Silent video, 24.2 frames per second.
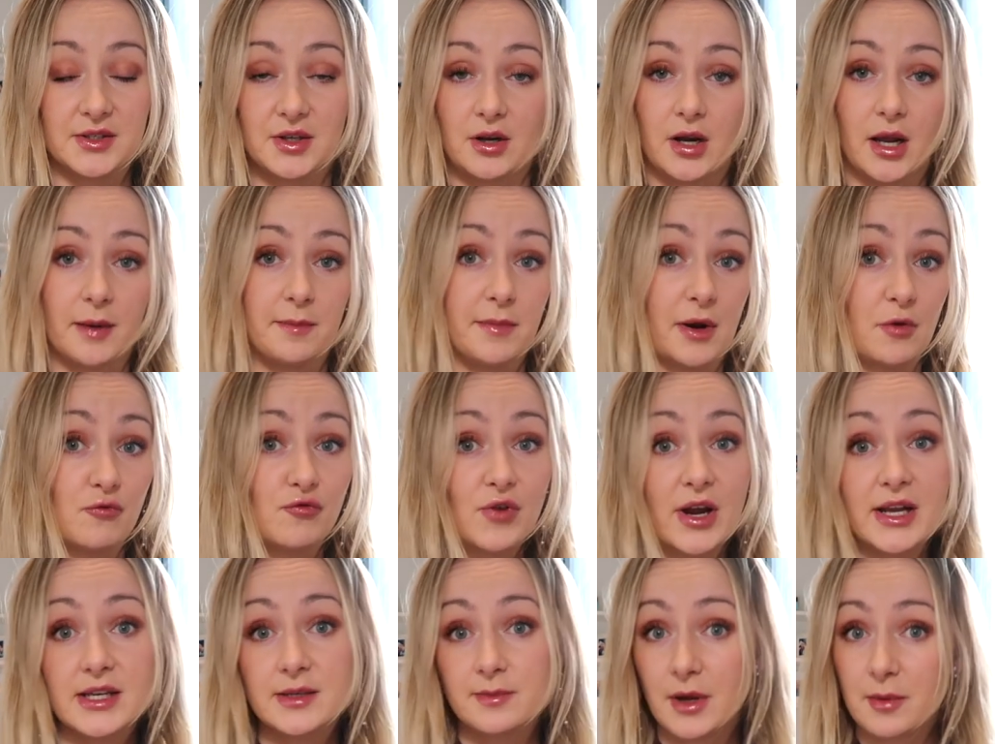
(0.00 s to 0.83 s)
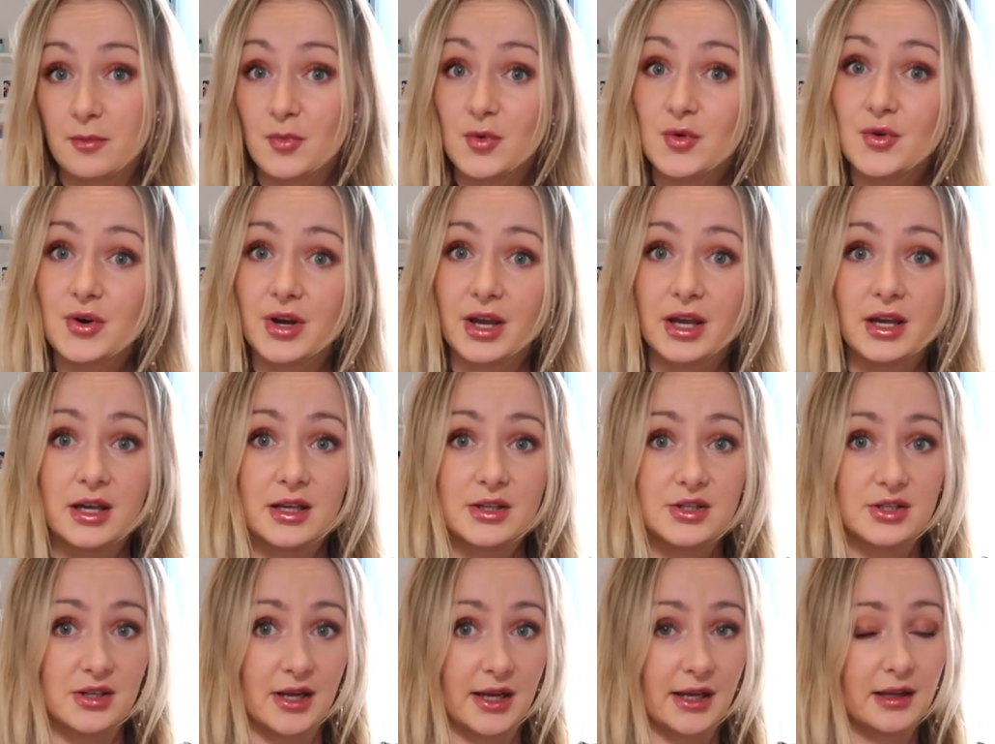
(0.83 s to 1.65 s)
So like my rent, my
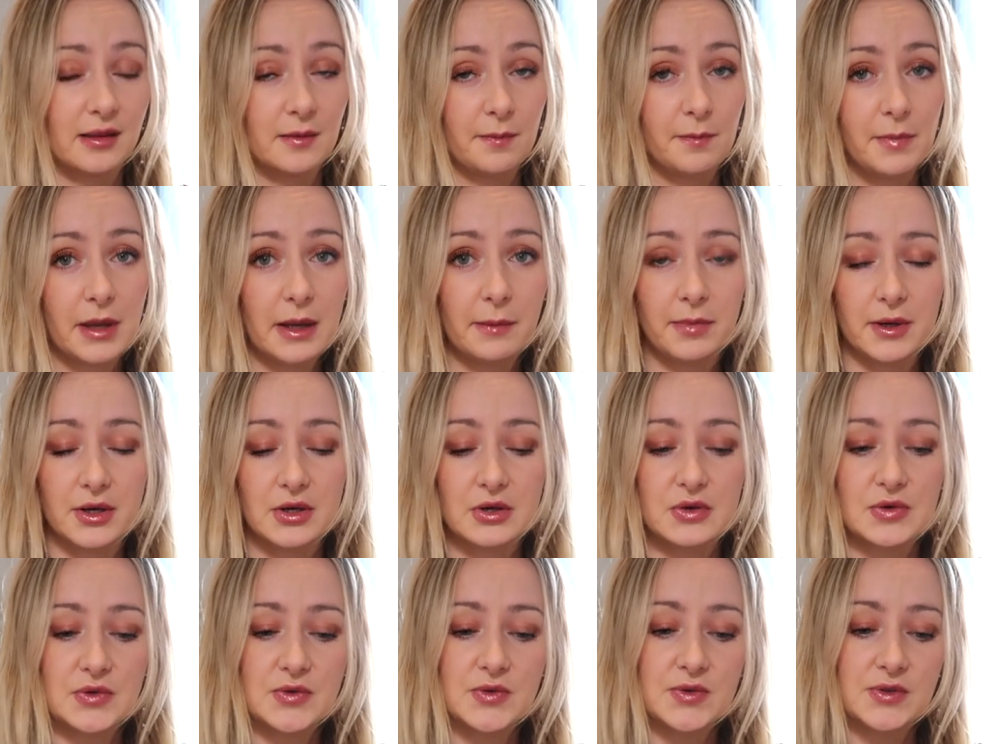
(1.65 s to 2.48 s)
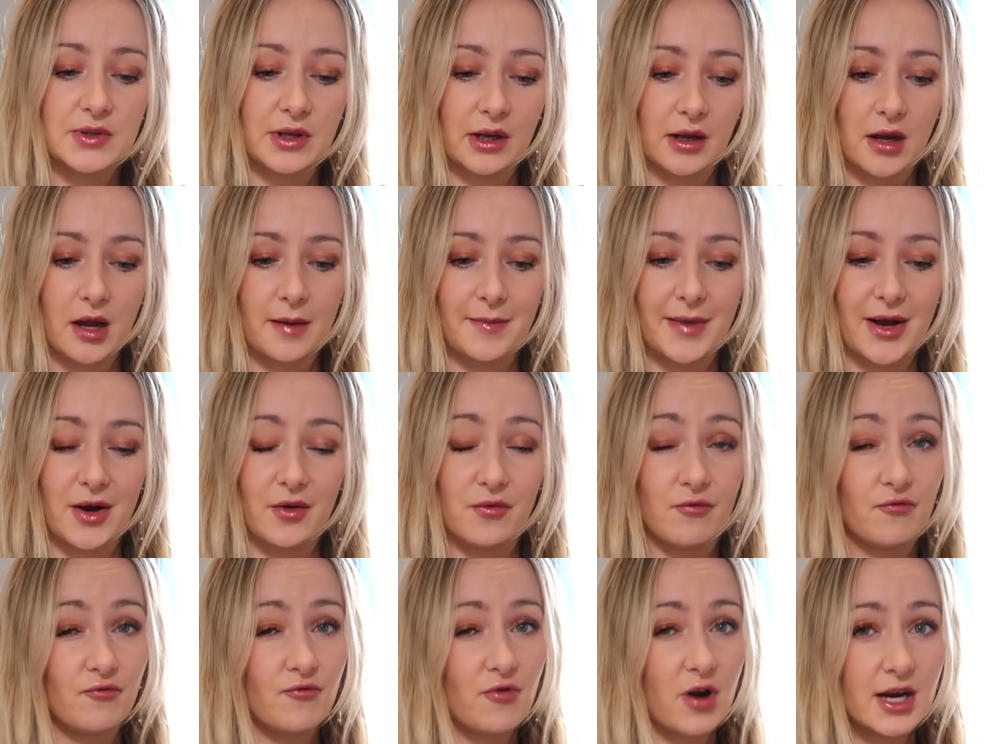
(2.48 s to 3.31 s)
mortgage, like the big bills that come
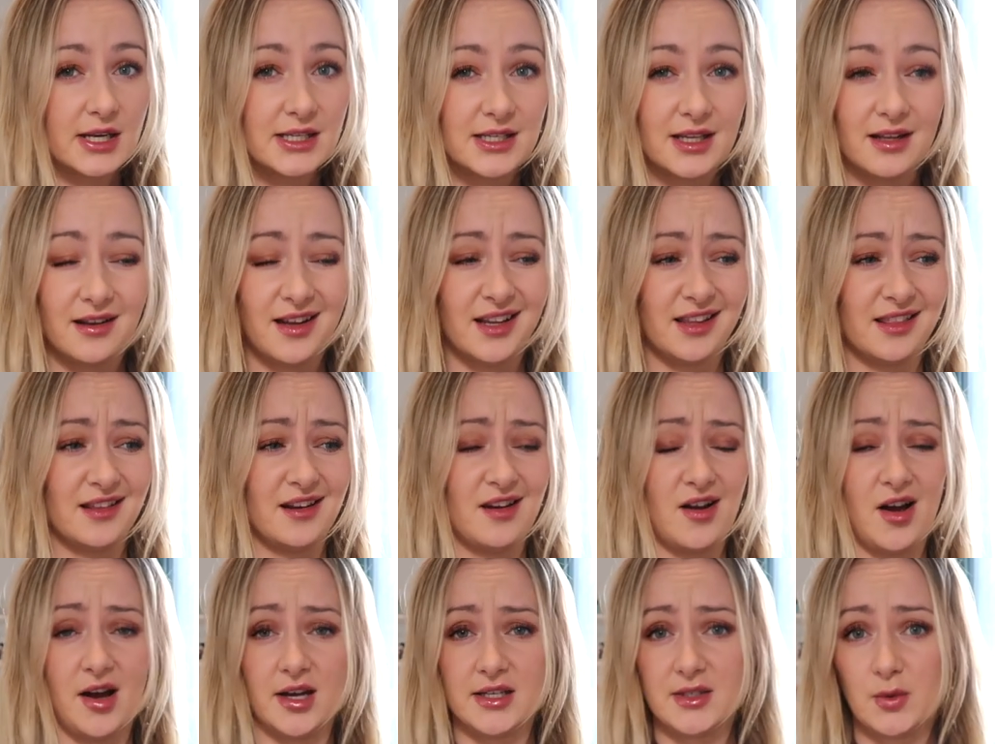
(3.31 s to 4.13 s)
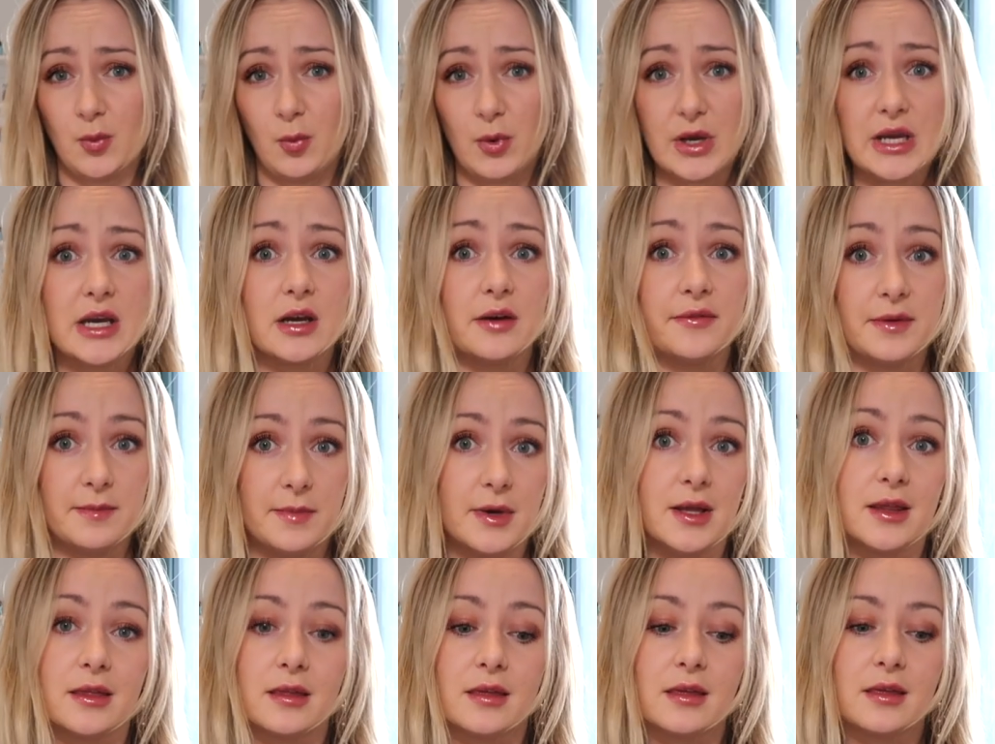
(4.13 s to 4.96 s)
out right in like the last week of the
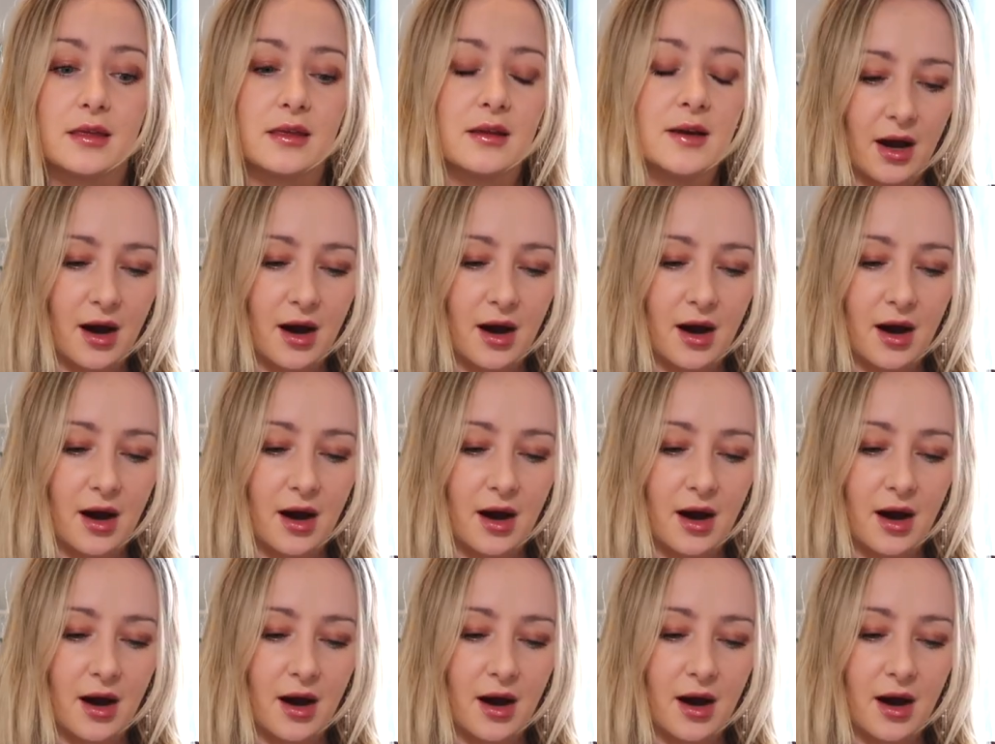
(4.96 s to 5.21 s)
month,